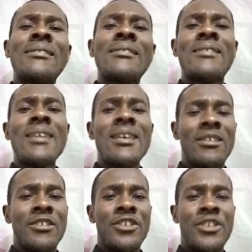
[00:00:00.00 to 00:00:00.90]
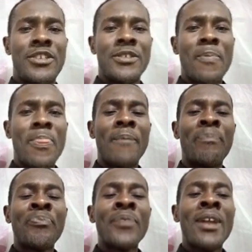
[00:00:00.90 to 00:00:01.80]
grasshoppers are
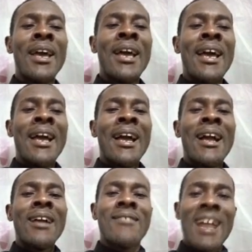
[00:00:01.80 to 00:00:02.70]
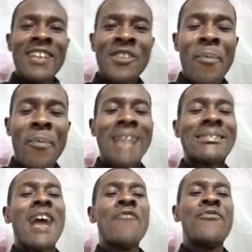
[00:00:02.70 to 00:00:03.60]
voracious feeders
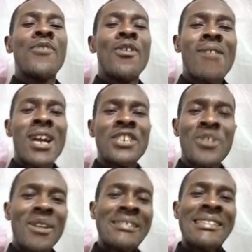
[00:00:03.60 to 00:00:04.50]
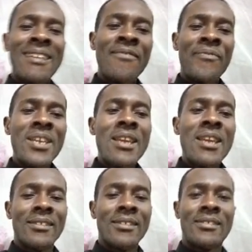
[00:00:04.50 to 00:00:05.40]
of leaves of plants
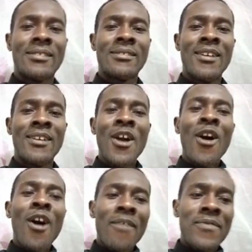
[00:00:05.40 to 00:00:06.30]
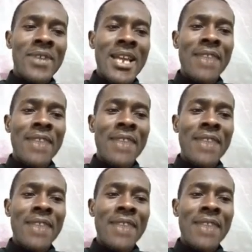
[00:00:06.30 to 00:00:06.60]
with their biting and